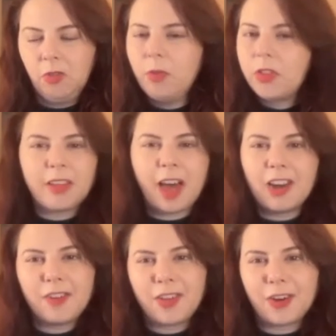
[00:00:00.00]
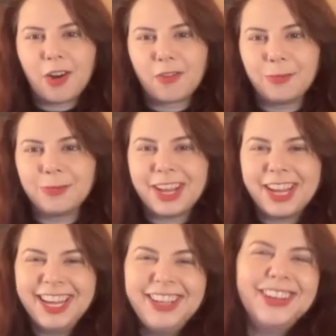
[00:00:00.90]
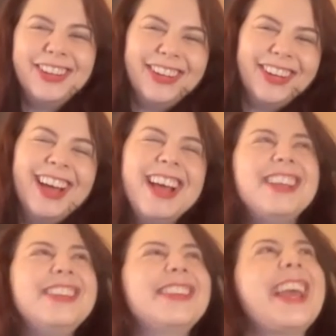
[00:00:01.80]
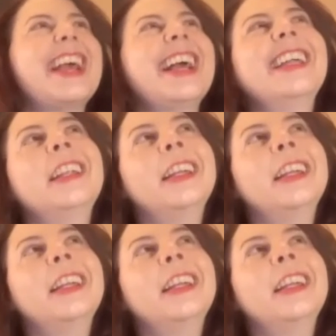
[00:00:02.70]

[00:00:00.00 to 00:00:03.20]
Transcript: with a lot of other art forms. Like you can't